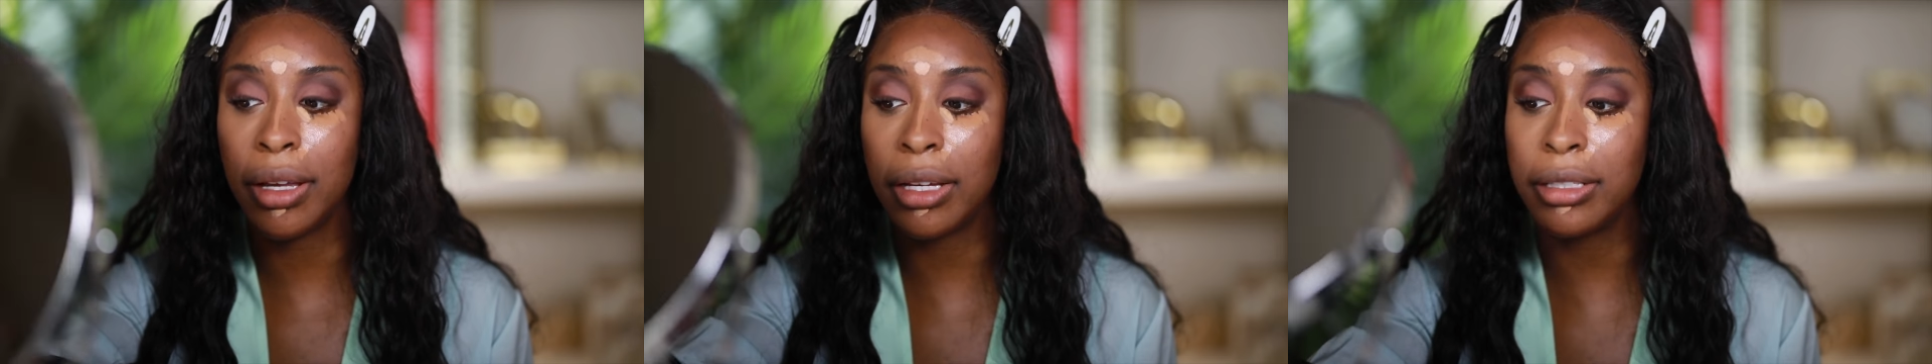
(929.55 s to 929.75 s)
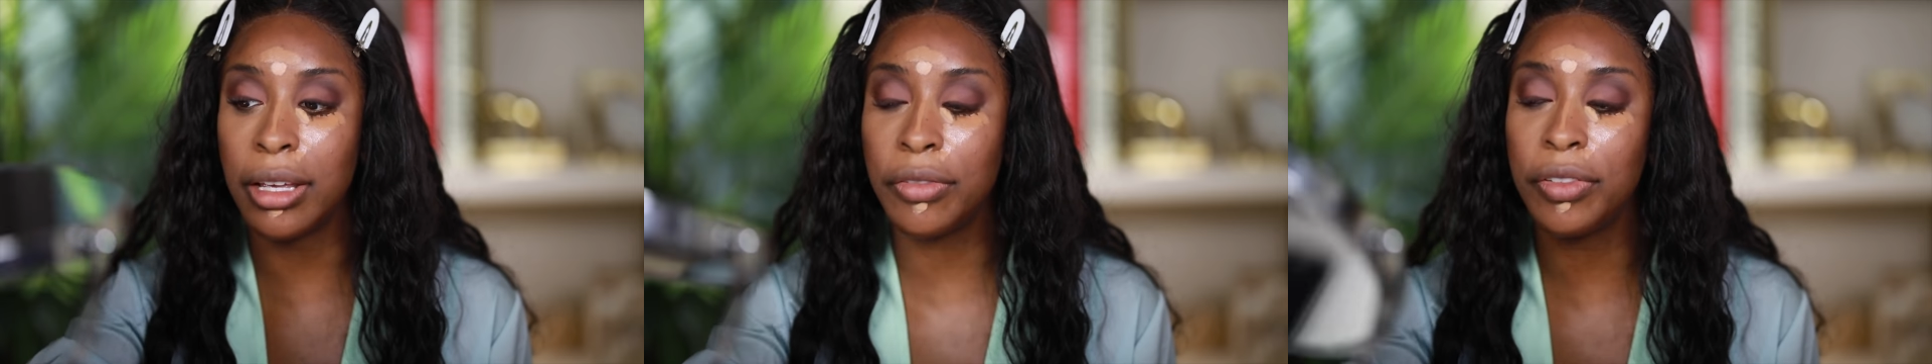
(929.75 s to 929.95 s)
I
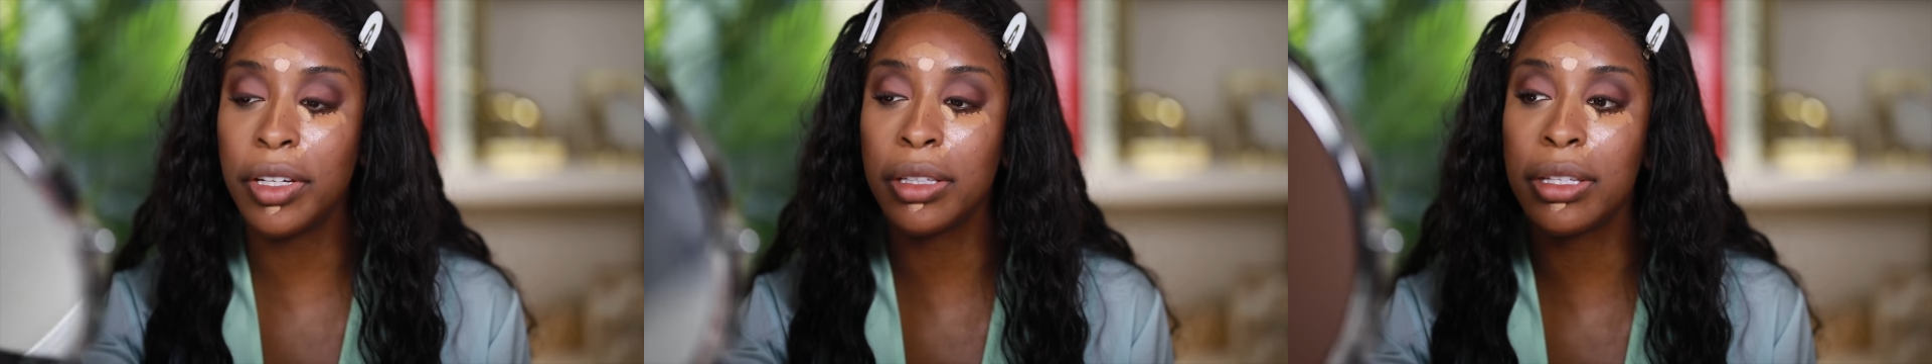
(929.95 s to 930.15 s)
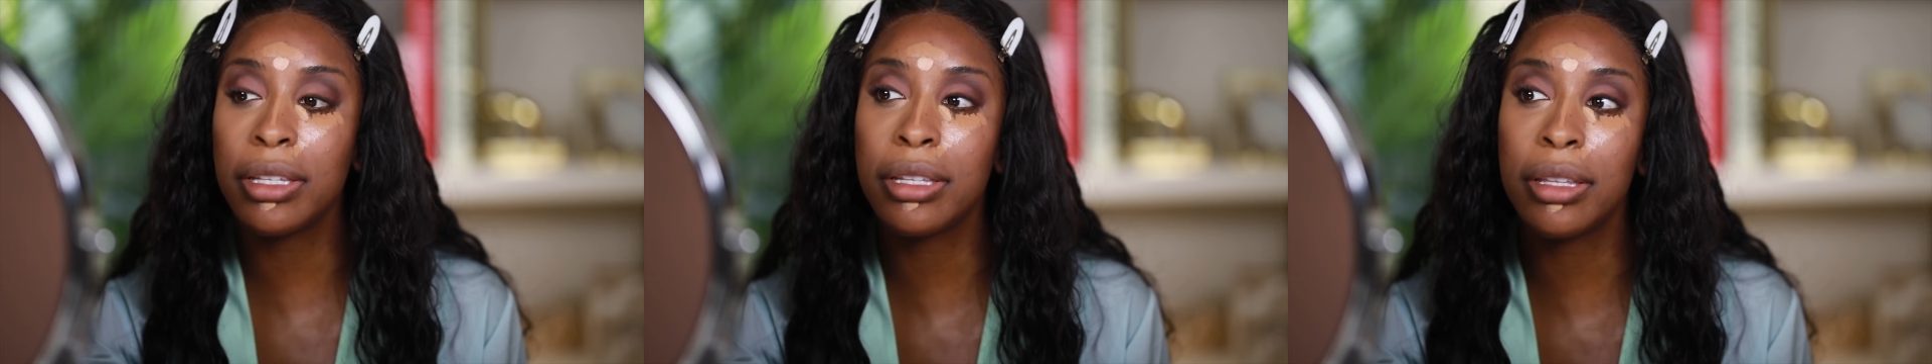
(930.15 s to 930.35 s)

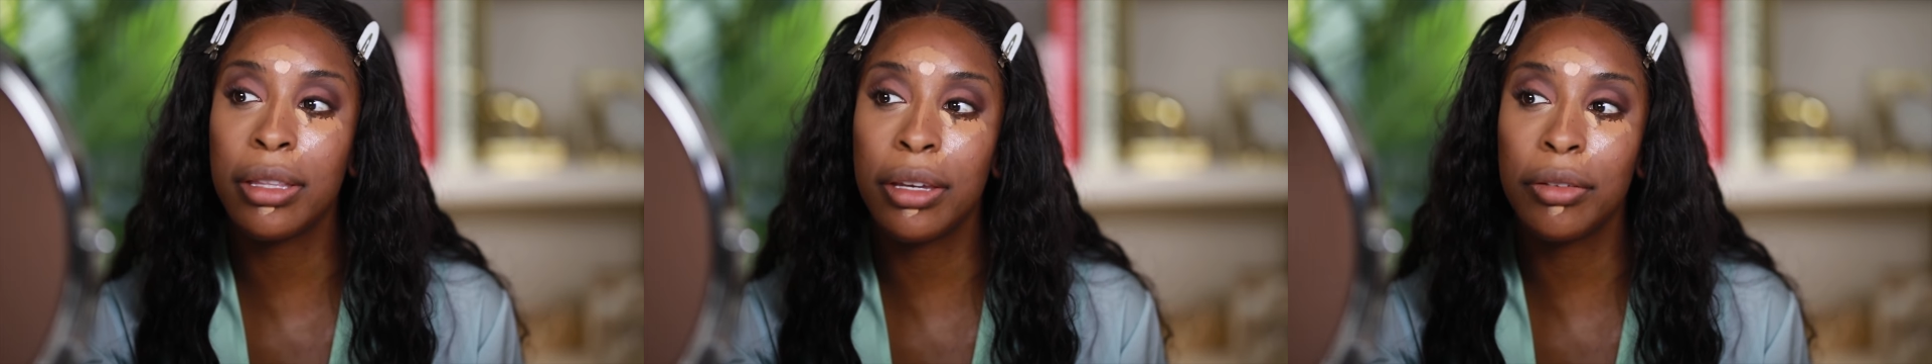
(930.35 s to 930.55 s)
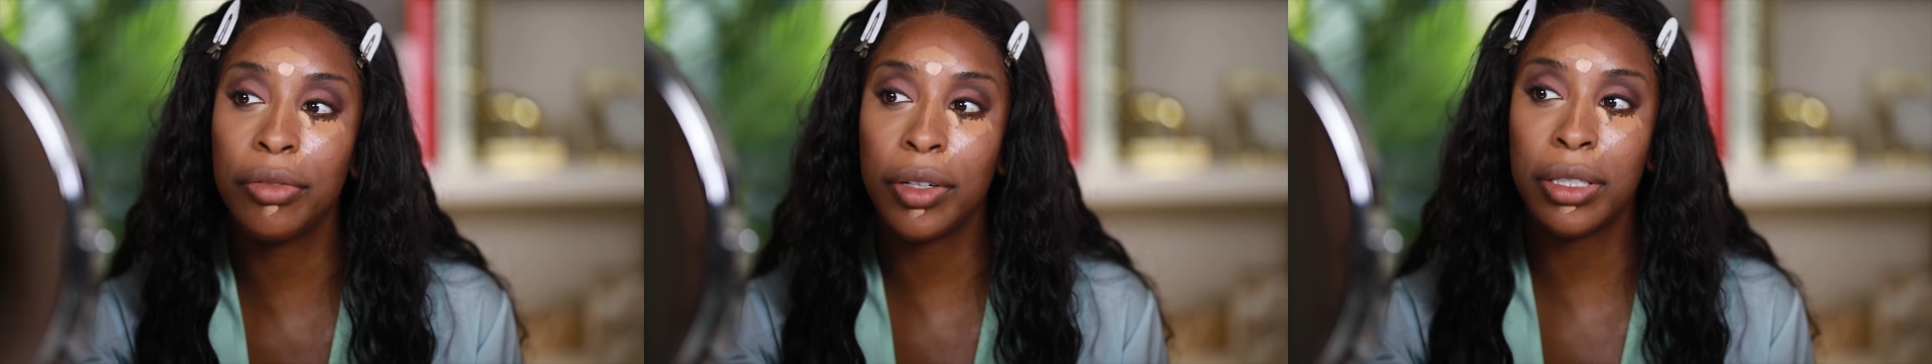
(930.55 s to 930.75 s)
definitely see the
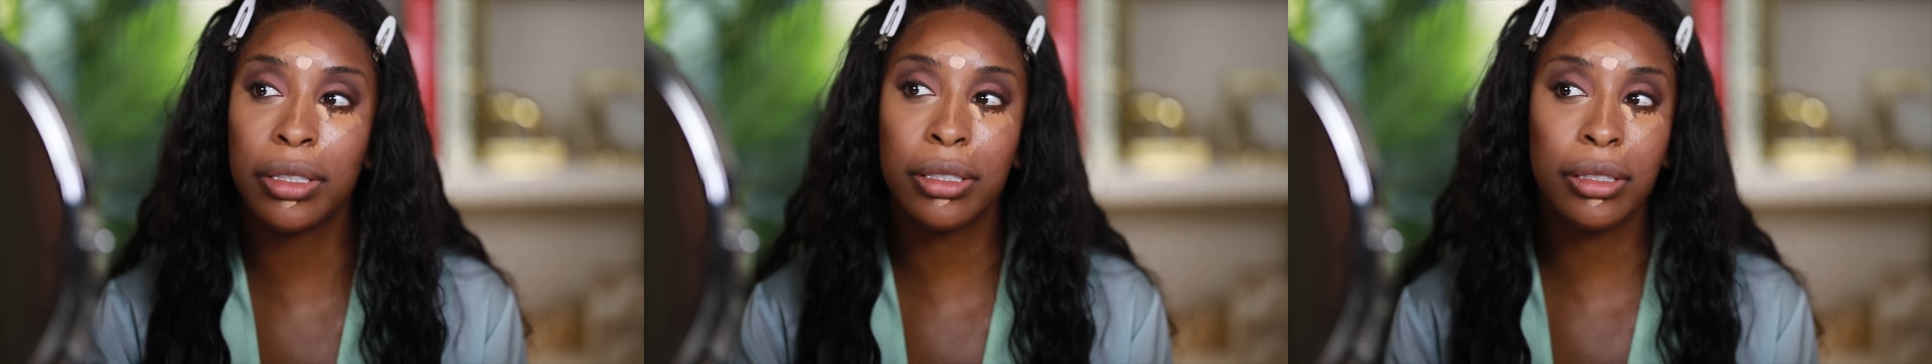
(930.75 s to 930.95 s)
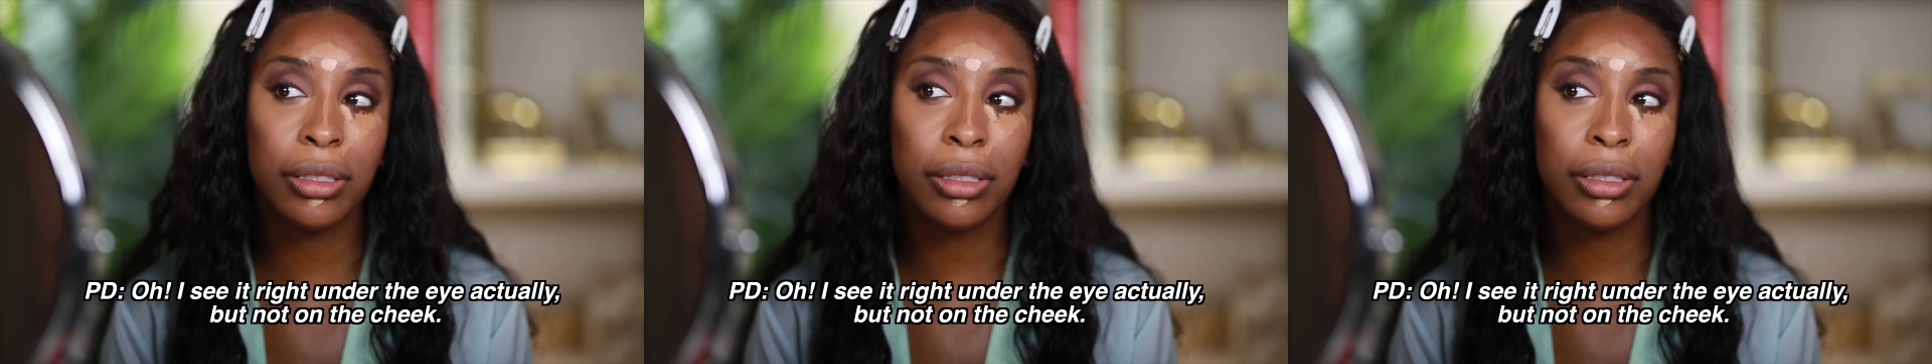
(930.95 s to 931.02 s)
difference. Oh,